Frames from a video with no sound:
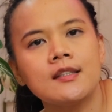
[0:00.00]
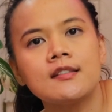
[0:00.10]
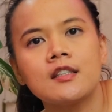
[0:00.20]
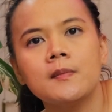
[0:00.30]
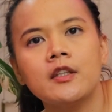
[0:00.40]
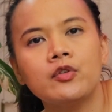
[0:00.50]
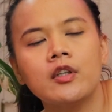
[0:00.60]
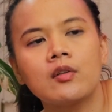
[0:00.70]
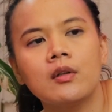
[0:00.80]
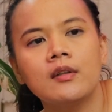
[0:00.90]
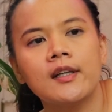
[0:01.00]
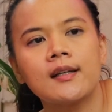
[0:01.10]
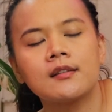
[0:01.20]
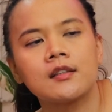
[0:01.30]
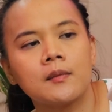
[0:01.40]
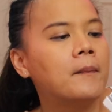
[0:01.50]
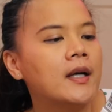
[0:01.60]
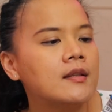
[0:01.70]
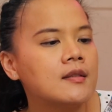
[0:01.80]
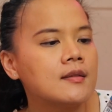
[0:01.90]
It's similar to the clone legs,
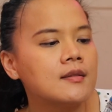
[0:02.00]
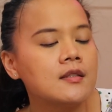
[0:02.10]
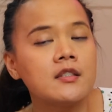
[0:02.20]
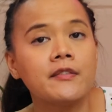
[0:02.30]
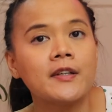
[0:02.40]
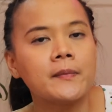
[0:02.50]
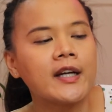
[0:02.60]
but this is a different